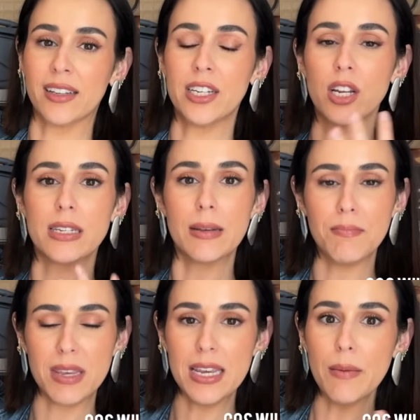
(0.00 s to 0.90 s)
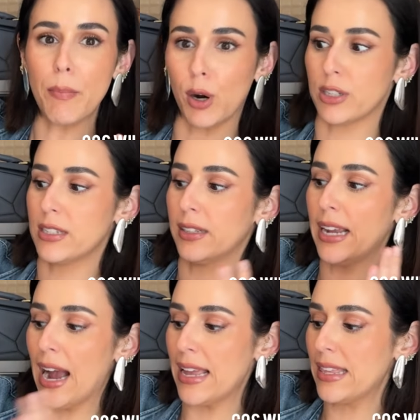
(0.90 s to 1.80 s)
And to me personally,
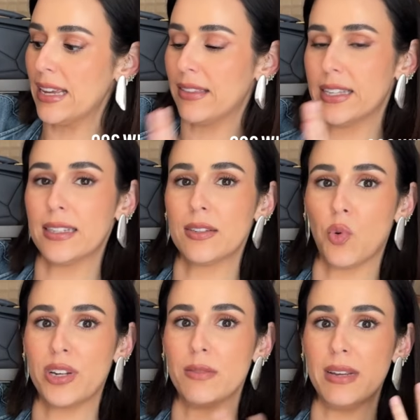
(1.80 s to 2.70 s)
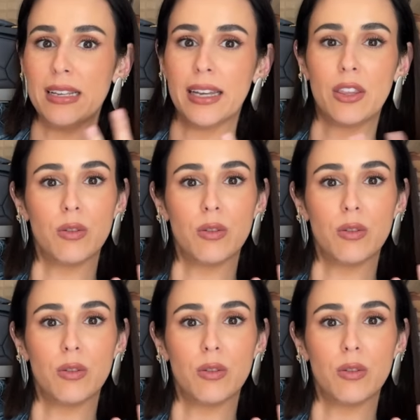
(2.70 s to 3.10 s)
I think this is going to be like